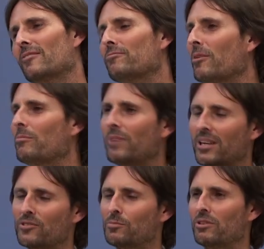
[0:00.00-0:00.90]
from
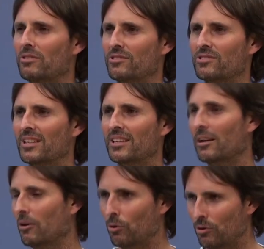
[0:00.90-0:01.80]

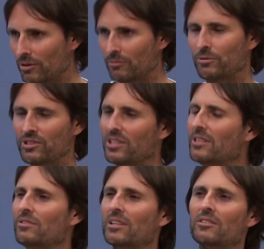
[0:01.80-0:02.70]
experiencing or
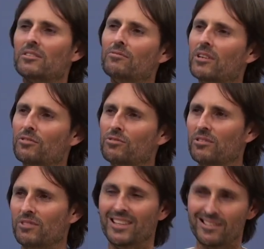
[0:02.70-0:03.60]
receiving the Divine
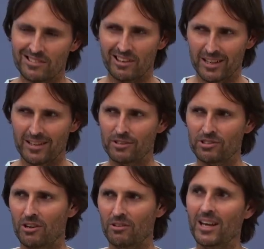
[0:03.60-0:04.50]
Truth inside of their
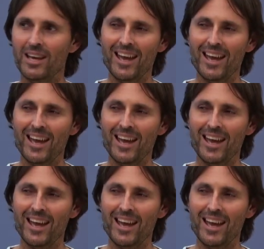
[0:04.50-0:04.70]
soul.